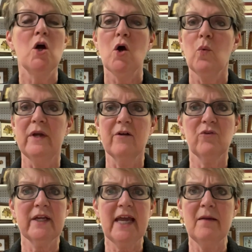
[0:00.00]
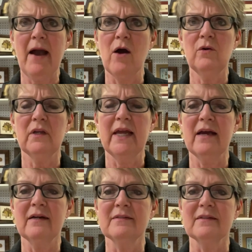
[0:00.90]
whenever it came out,
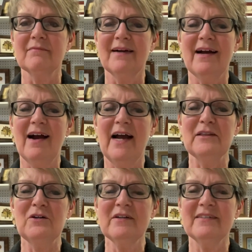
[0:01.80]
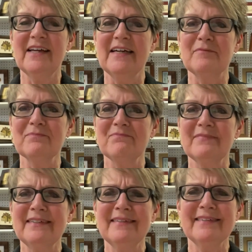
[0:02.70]
and I looked, and
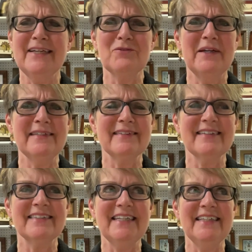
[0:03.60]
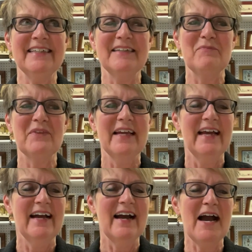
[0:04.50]
did it say 2016?
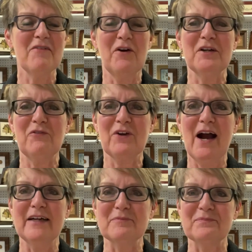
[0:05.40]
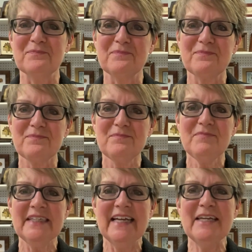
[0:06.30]
I've already forgotten.
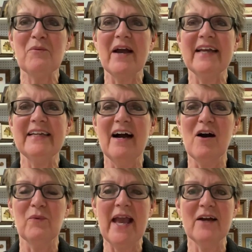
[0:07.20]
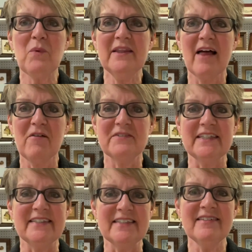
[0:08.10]
Anyway, we had one left.
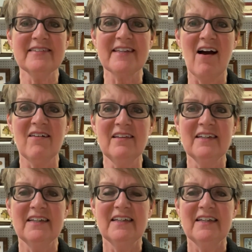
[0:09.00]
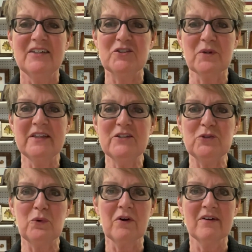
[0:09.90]
It didn't sell during the
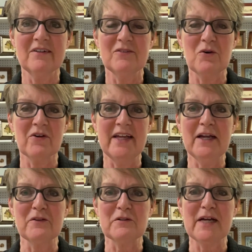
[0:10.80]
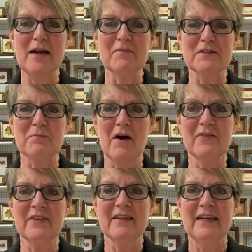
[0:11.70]
tour or any other time this
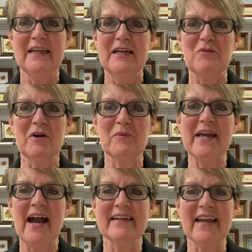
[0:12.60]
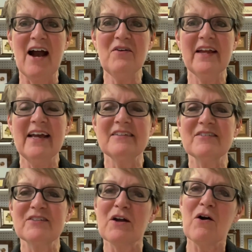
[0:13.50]
month when we had it out, and
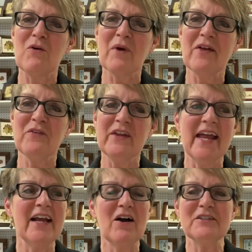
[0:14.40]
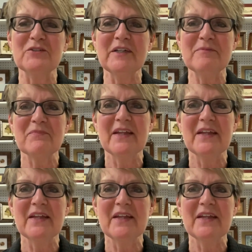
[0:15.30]
so rather than hang on to it,